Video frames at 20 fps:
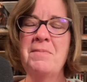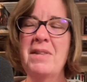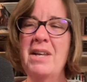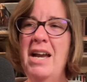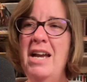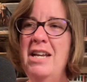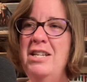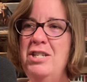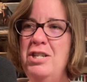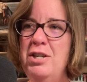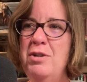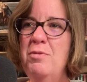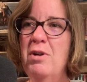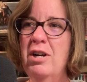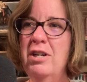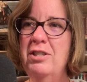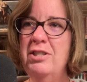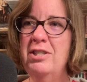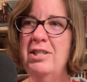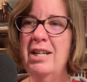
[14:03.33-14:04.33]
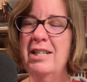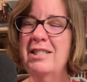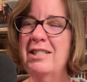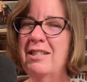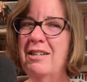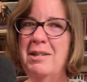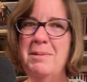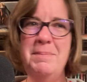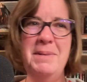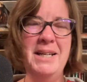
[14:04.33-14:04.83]
And you are just
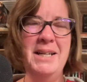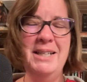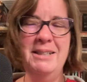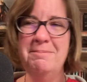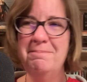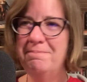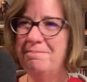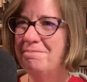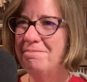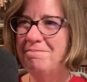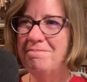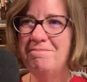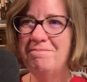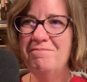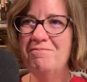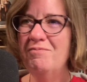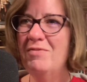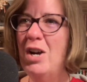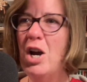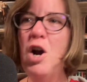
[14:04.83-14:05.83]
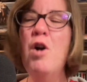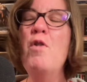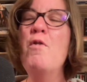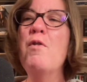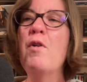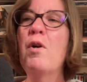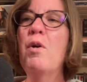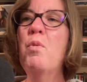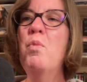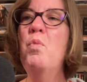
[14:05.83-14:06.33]
going to be
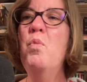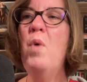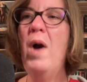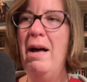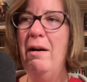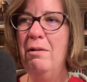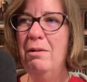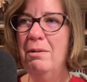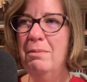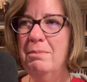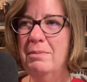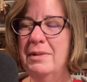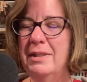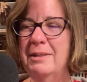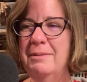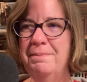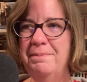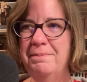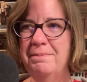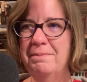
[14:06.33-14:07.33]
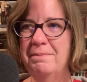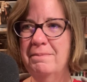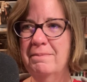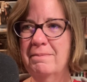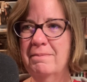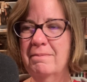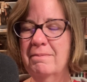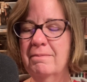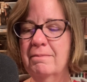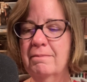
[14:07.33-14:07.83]
overwhelmed.
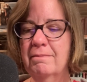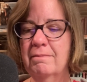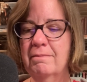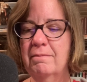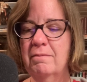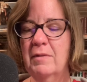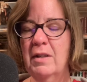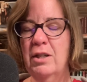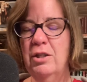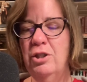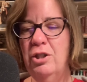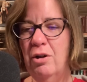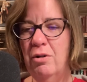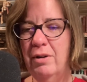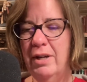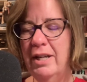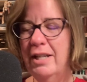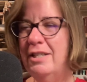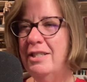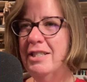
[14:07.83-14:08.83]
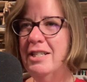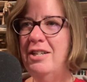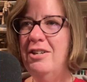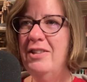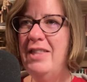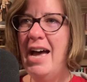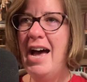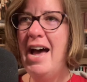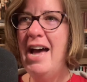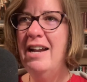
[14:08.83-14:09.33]
So consider
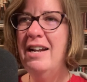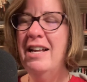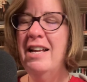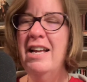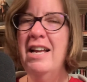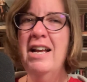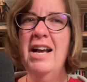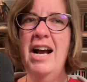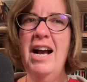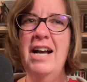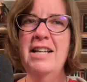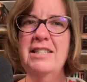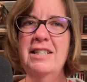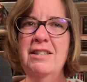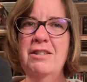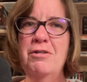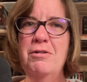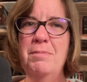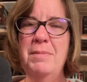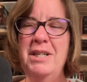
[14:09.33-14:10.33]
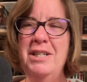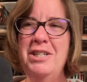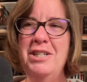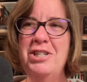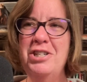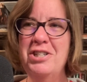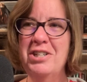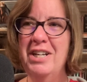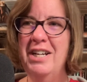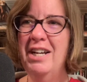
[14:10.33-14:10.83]
that as a little
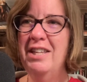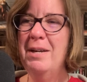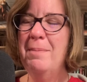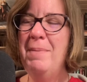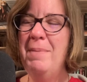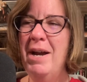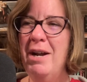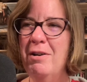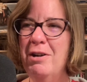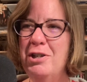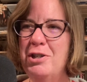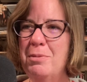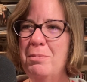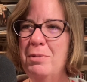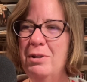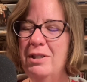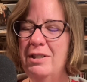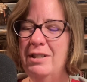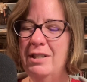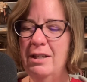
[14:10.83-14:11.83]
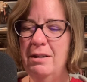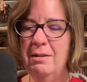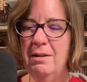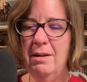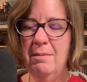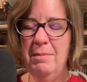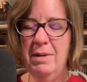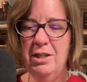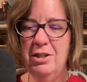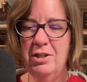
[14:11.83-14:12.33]
ministry, the parish bulletin
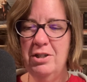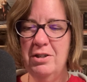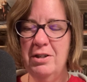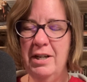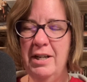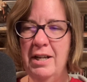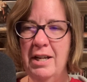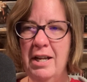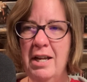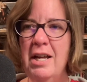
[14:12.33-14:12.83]
ministry.